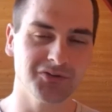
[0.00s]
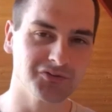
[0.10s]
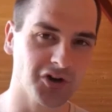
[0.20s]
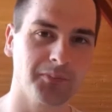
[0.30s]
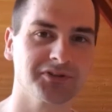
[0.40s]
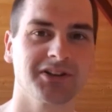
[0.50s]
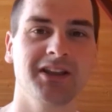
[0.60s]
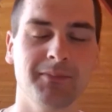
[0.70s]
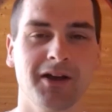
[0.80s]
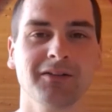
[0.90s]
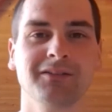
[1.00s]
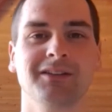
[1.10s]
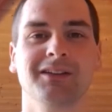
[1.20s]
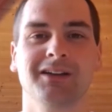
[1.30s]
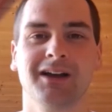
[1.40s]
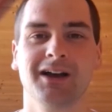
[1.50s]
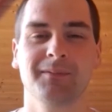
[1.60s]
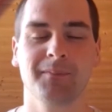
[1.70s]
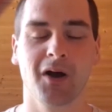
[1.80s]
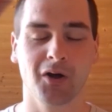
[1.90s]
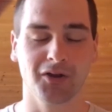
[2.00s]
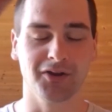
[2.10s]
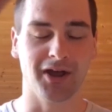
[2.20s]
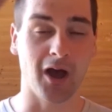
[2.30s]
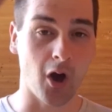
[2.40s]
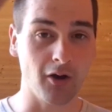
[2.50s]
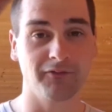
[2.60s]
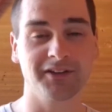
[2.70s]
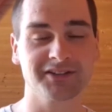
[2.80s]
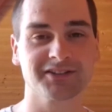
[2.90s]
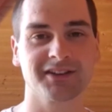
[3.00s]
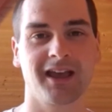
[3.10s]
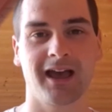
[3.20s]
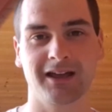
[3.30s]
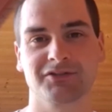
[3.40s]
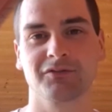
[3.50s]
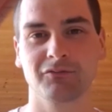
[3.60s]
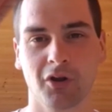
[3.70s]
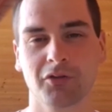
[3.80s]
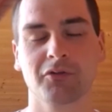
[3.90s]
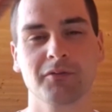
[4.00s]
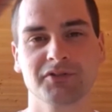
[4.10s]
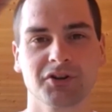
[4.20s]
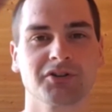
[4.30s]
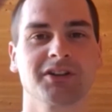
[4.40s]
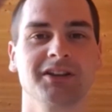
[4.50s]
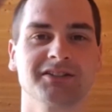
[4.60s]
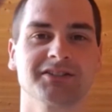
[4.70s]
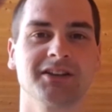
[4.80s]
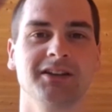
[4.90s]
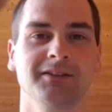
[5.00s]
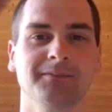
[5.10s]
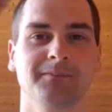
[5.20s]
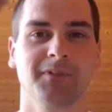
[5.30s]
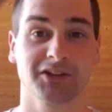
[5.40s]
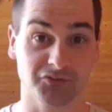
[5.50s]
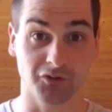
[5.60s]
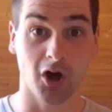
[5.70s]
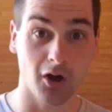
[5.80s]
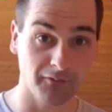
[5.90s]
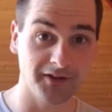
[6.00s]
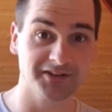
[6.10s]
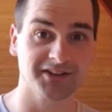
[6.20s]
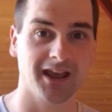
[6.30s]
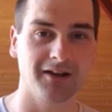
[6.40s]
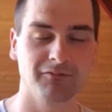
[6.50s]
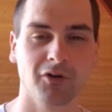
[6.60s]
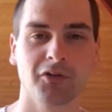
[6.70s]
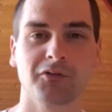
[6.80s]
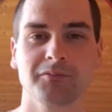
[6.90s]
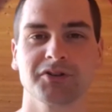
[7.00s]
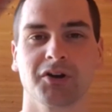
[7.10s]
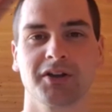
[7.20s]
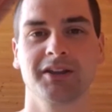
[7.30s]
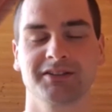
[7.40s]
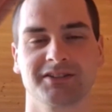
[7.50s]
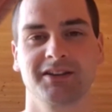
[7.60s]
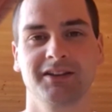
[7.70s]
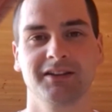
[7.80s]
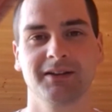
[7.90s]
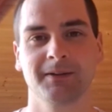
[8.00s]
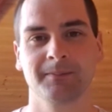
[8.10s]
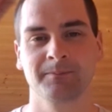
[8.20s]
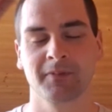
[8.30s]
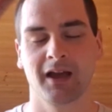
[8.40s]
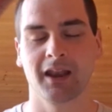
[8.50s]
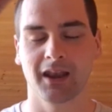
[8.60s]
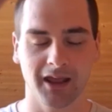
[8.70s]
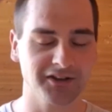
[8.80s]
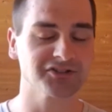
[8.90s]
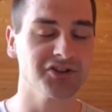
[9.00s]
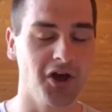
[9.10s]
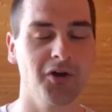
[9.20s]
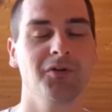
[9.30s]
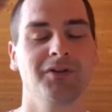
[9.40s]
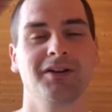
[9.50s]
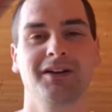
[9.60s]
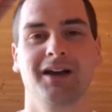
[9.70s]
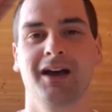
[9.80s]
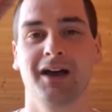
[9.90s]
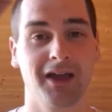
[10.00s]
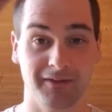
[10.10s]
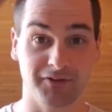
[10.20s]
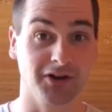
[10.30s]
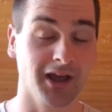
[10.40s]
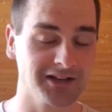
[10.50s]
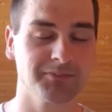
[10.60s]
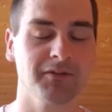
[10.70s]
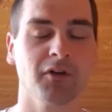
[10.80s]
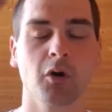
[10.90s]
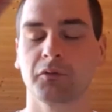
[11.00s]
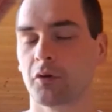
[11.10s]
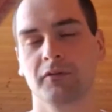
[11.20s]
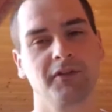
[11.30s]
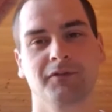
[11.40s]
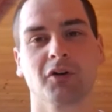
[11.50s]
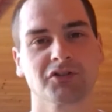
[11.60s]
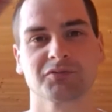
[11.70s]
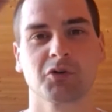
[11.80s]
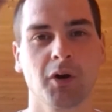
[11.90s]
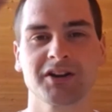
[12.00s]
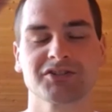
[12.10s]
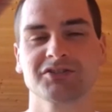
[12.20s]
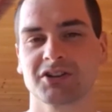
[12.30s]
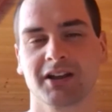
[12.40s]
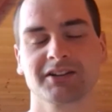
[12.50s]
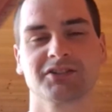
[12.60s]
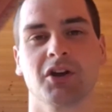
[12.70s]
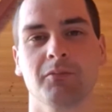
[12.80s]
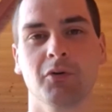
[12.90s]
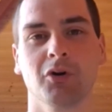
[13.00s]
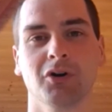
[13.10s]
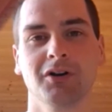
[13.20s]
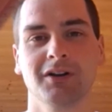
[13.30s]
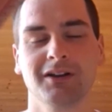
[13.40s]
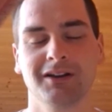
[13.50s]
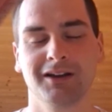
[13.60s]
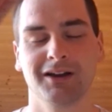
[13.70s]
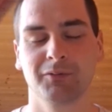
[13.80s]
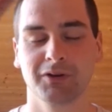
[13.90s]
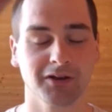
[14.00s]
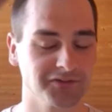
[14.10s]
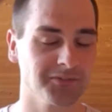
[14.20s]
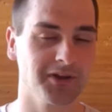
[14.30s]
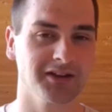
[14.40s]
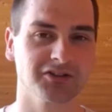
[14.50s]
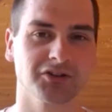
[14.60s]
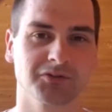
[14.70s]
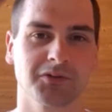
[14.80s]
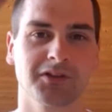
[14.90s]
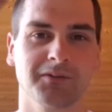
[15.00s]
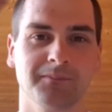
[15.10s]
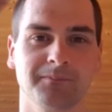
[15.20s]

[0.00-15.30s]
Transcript: do drop us an email on office@rotherham.ec. That's office@rotherham.ec. And let us know if you'd like to be involved or if you've got some questions you'd like to know more. We'd love to be in touch with you.